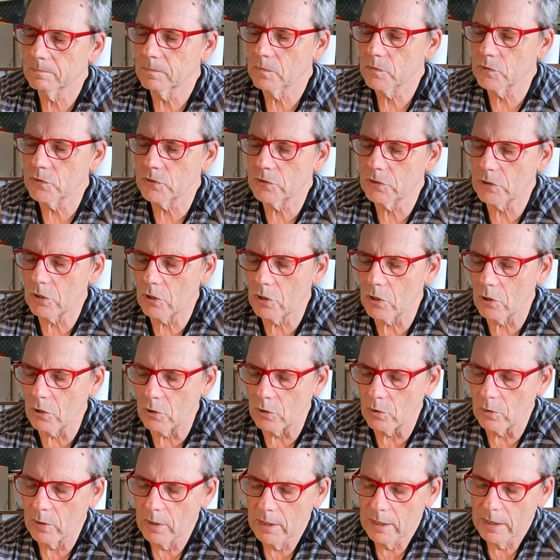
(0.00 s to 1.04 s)

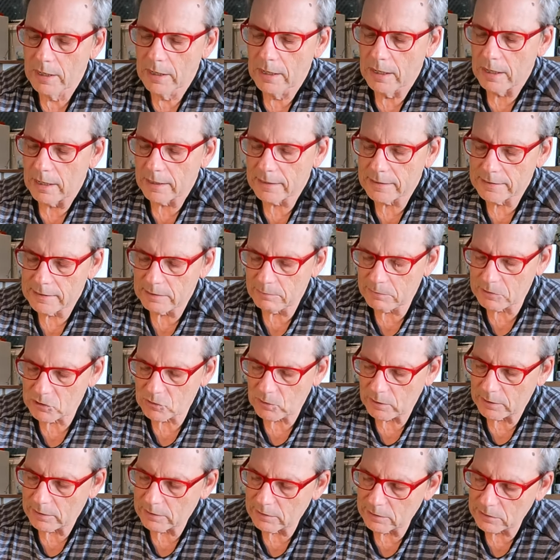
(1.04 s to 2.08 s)
So I can
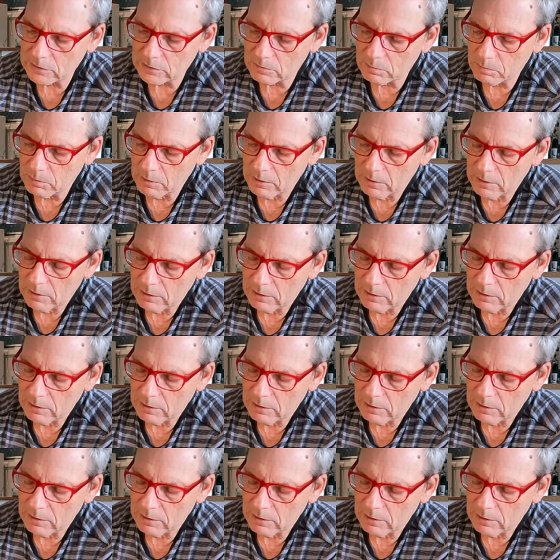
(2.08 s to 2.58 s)
demonstrate this